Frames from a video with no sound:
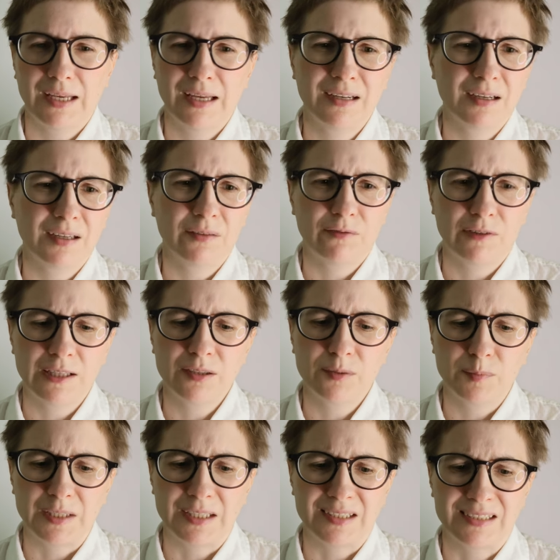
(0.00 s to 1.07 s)
And I felt a
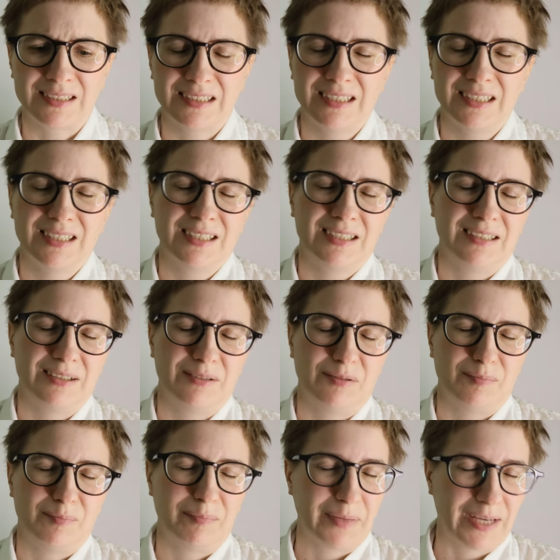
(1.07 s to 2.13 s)
bit
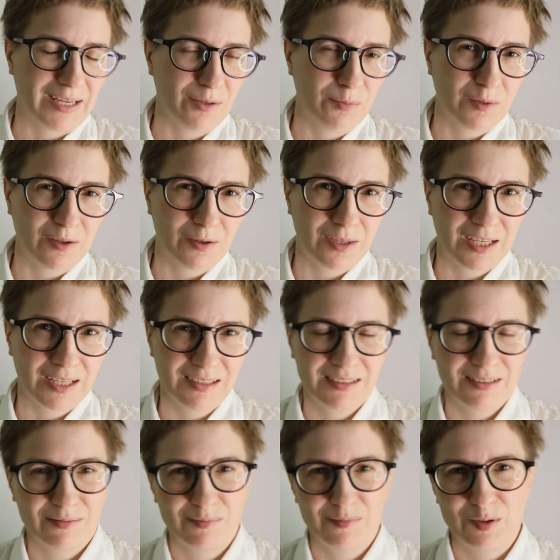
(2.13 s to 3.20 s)
bad about
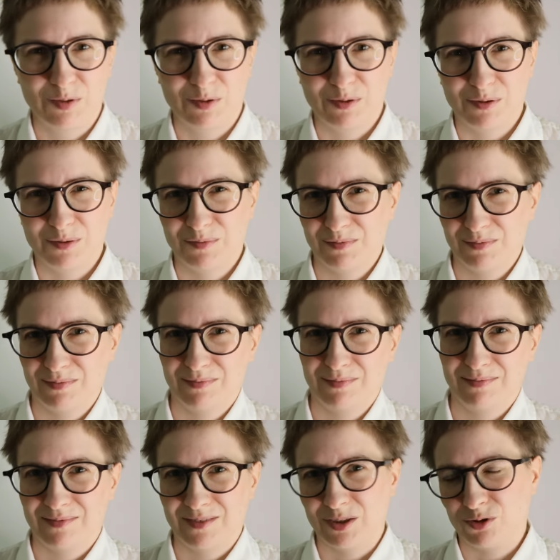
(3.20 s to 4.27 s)
that,
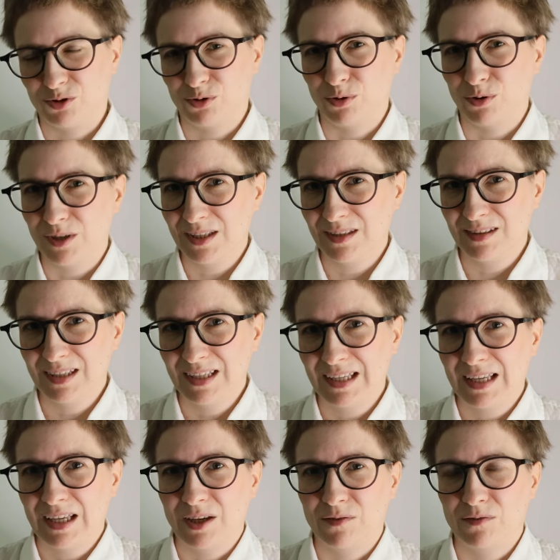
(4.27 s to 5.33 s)
not drawing
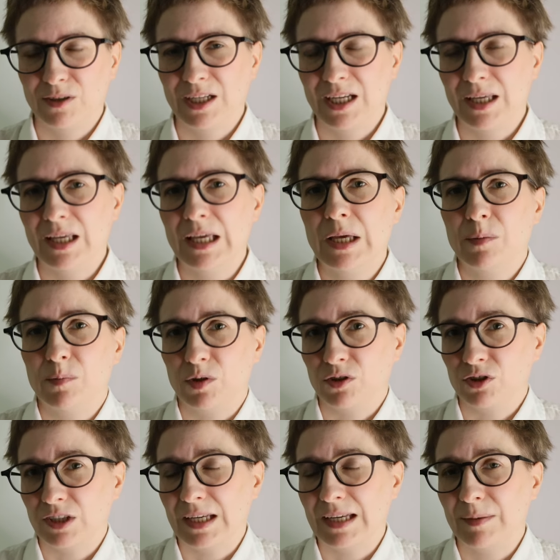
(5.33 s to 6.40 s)
every day,
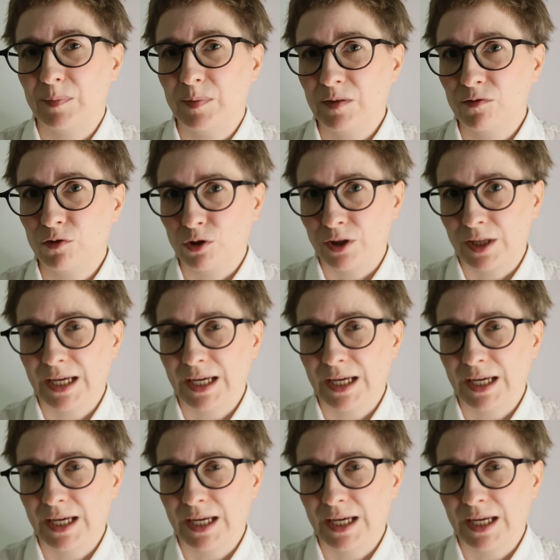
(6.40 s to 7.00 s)
because before